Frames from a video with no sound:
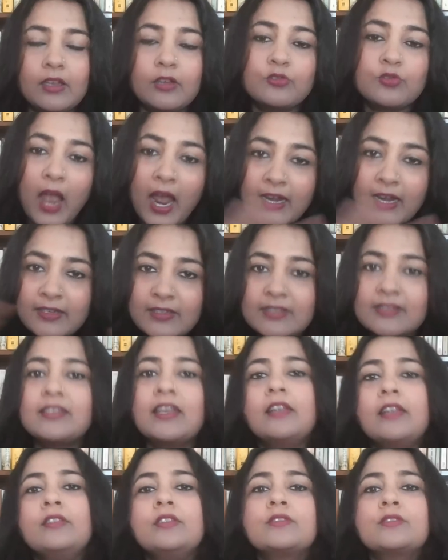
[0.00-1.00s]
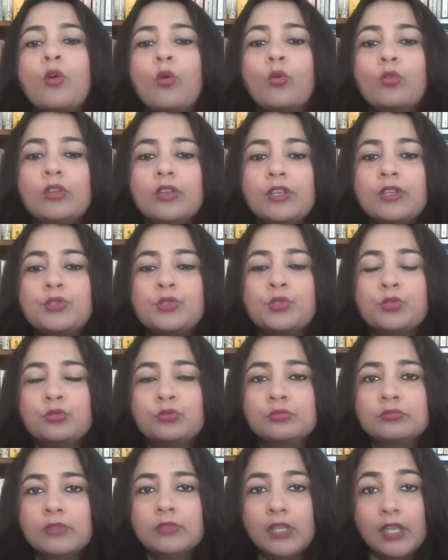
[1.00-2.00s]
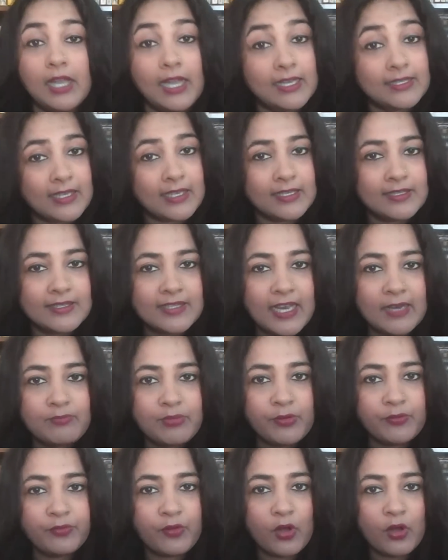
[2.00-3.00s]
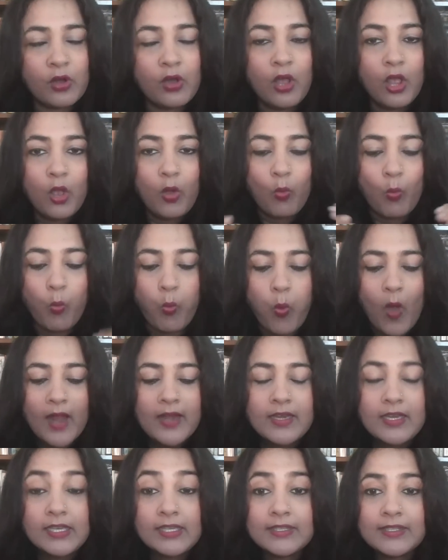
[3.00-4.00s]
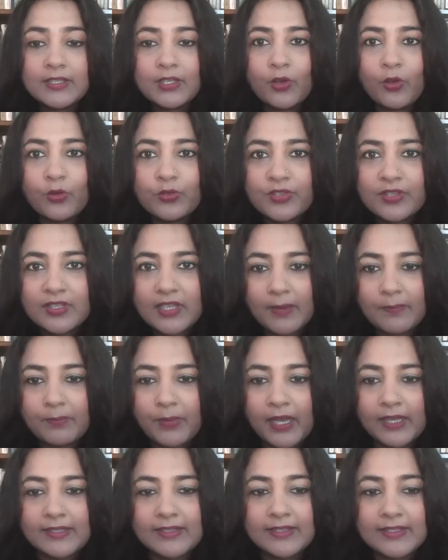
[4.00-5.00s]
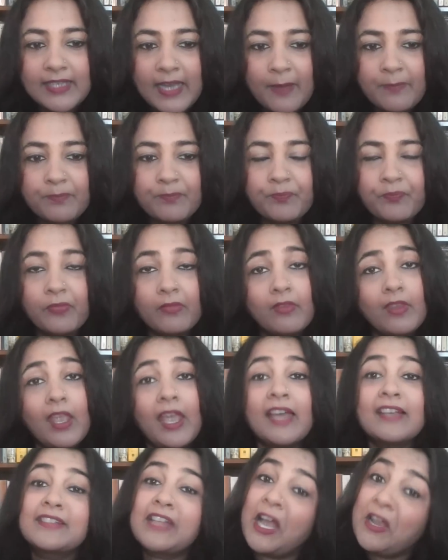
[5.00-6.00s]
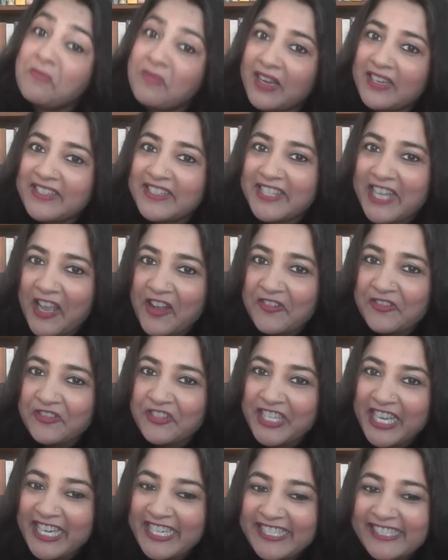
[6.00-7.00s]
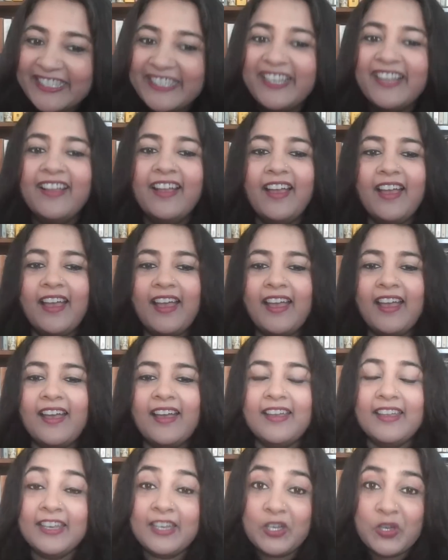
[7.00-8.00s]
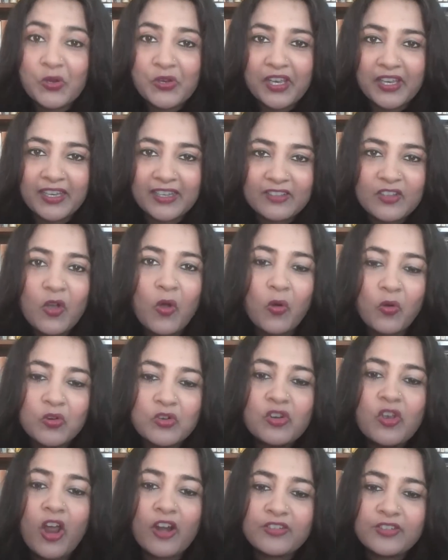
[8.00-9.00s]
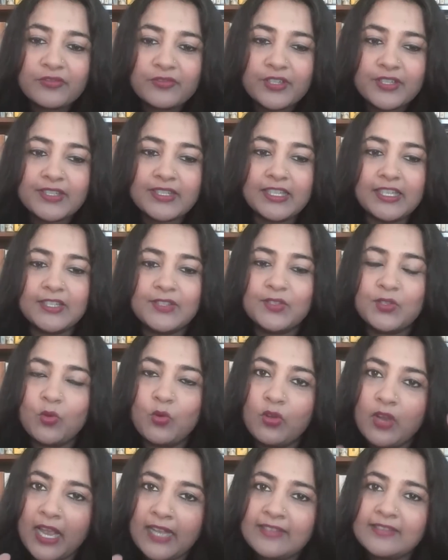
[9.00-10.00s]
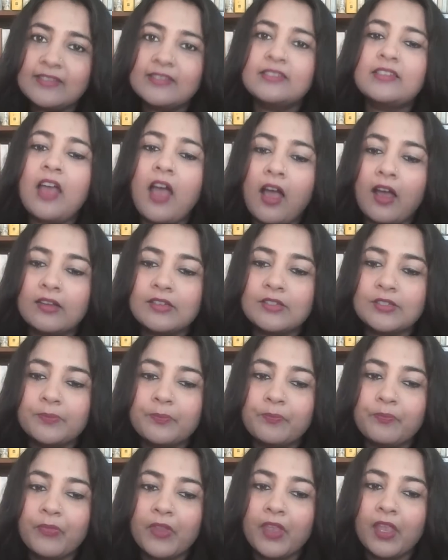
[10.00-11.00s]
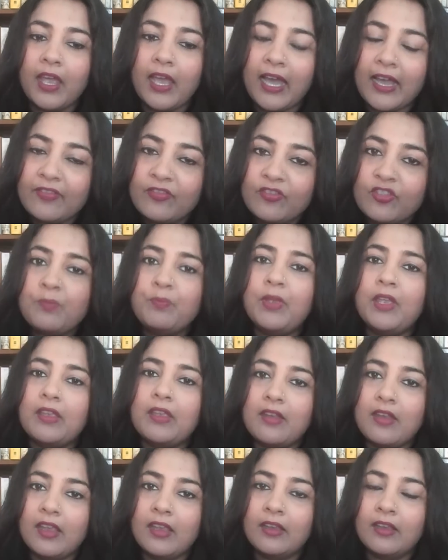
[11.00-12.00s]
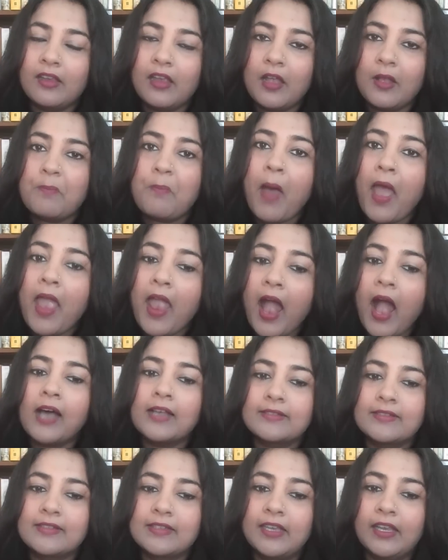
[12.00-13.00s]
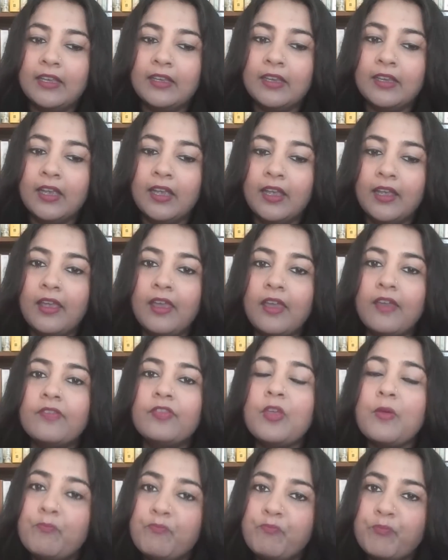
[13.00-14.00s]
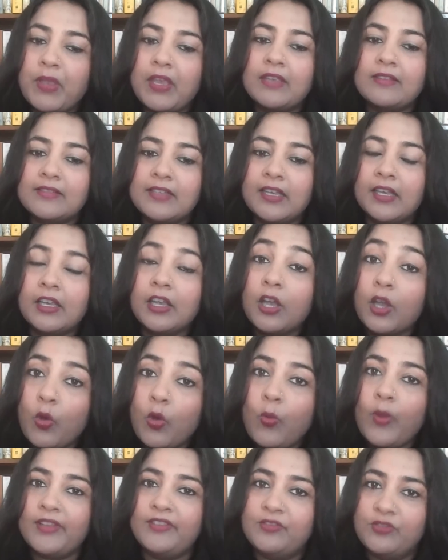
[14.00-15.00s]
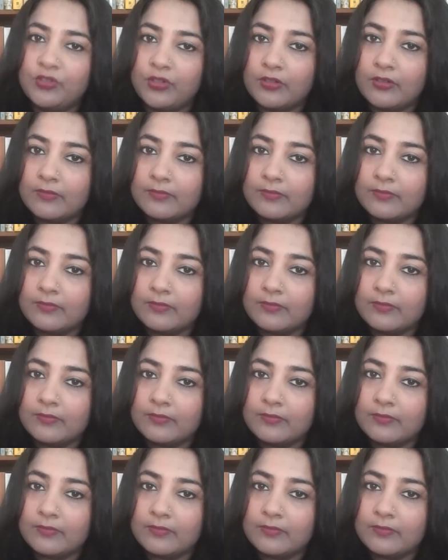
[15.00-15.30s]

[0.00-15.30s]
to understand this whole issue, as I said before, one needs to go step by step, as I myself did, in looking at the whole controversy. So let's start at the beginning by asking the basic question.